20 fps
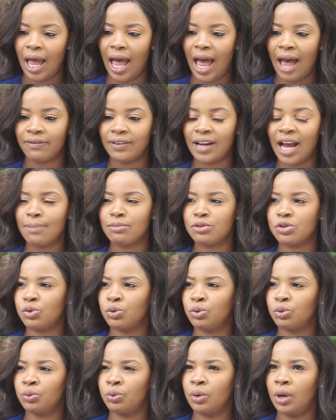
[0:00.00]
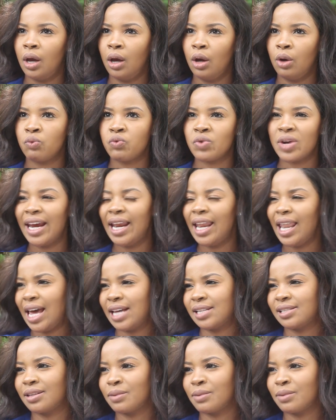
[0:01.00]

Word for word: I've come to realize